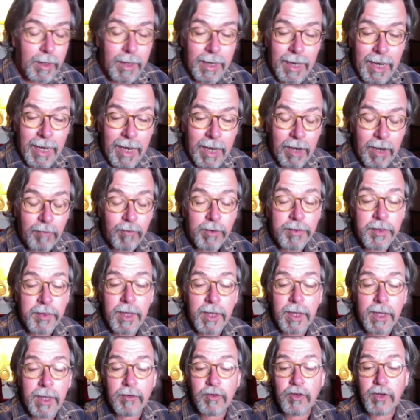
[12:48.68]
everything
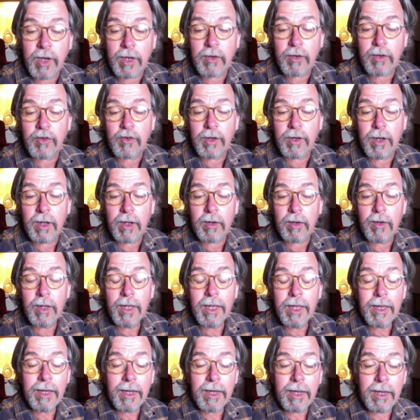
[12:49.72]
has changed now.
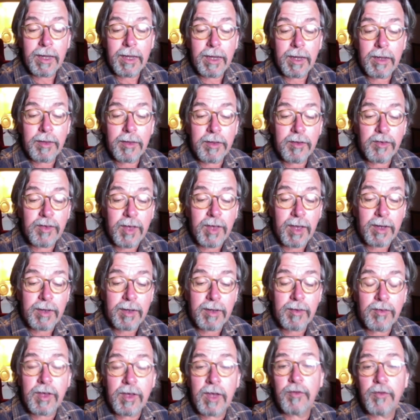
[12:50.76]
The site
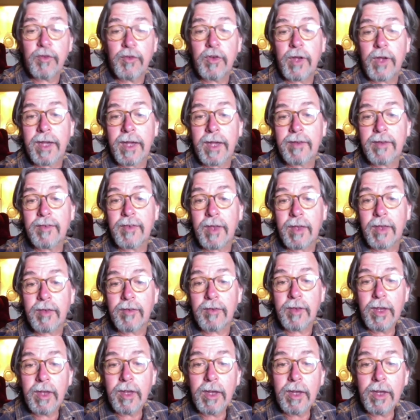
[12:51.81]
is safe to access.